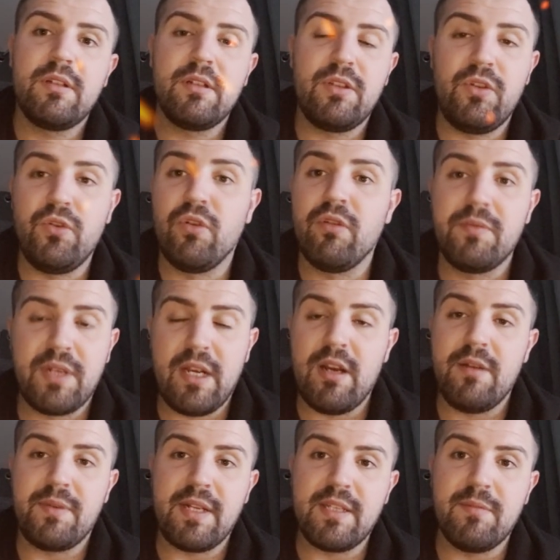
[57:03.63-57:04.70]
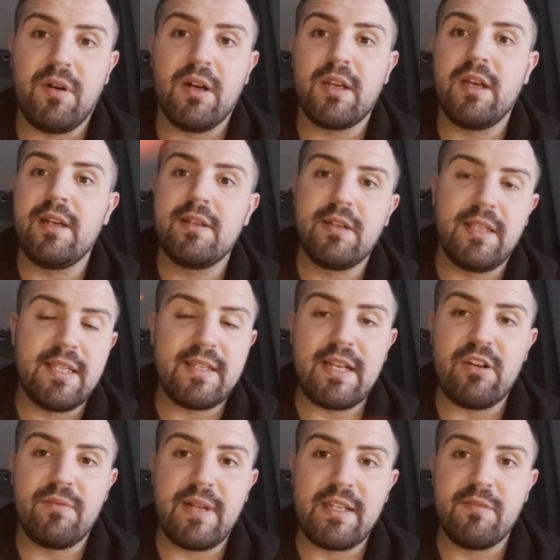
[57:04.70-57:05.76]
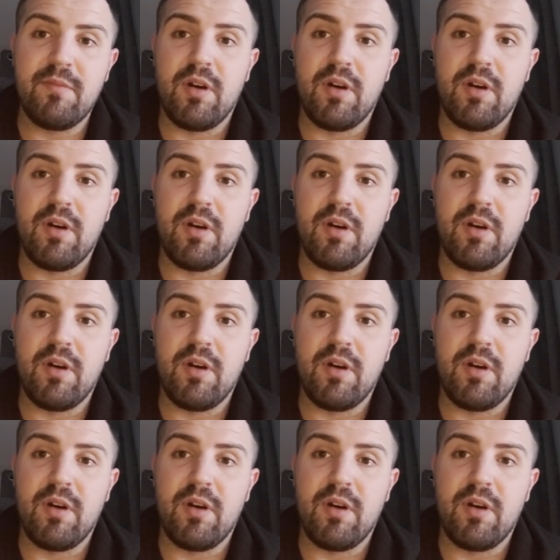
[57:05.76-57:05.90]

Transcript: your objective marker and the center objective